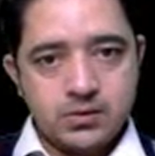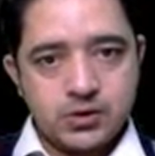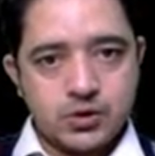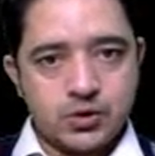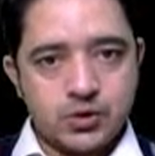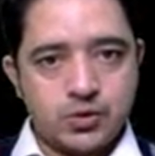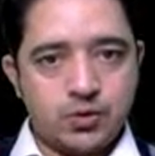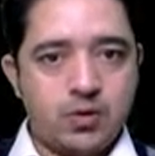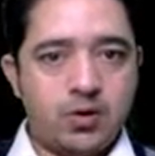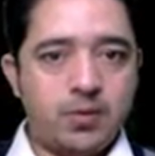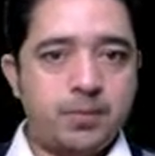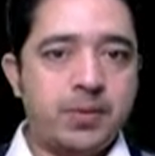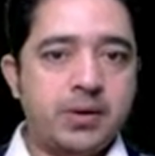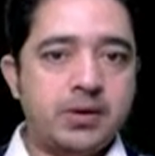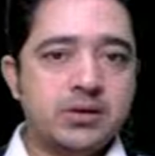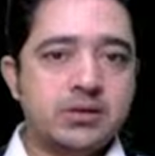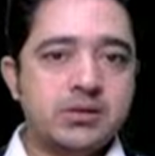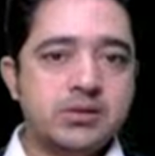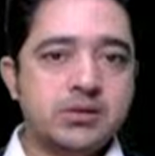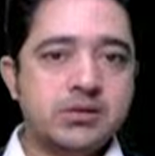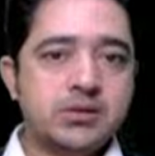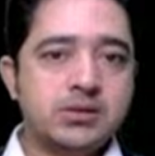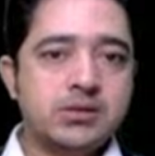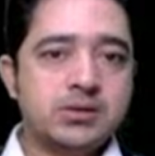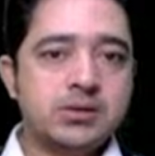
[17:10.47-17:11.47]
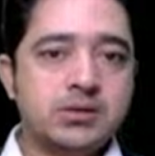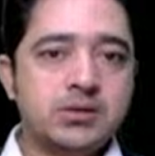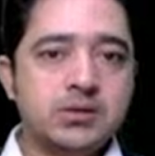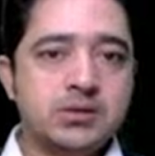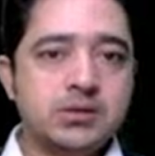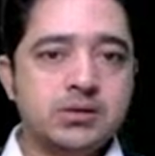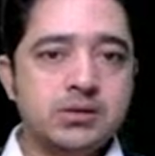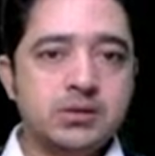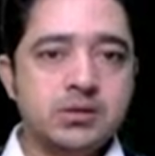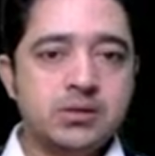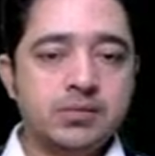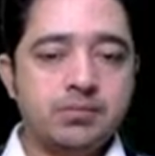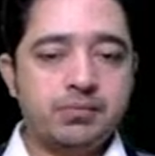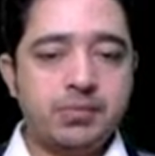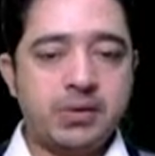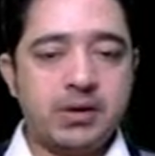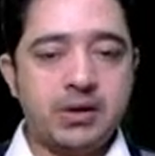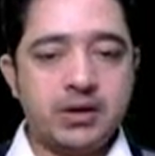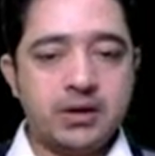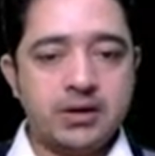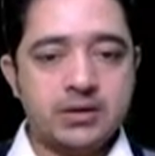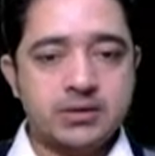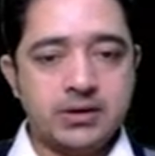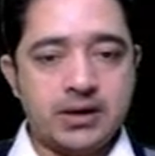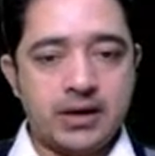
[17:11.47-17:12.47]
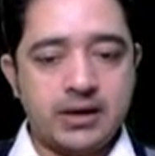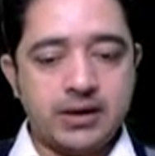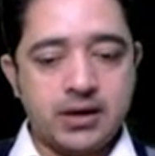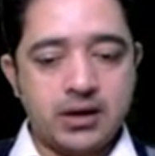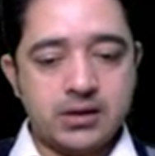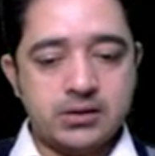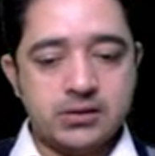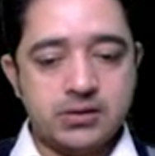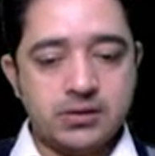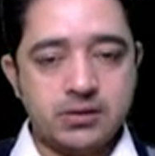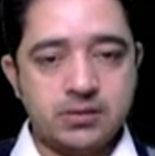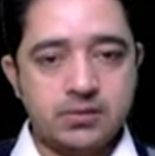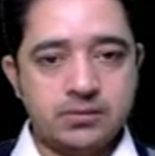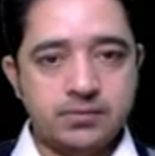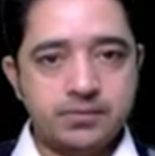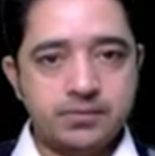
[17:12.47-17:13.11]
So obvious, B is the right answer.